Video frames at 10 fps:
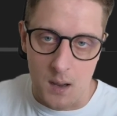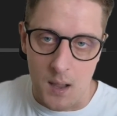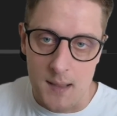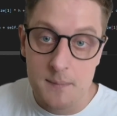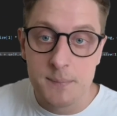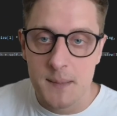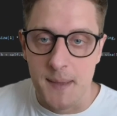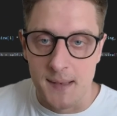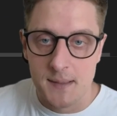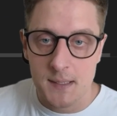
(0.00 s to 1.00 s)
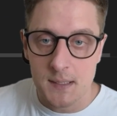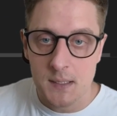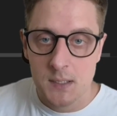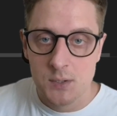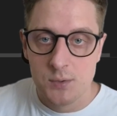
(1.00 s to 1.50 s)
I implemented
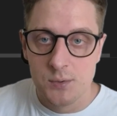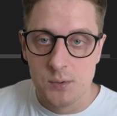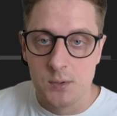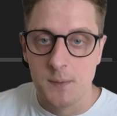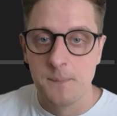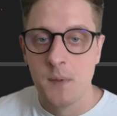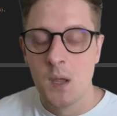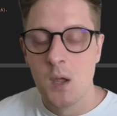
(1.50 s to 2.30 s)
to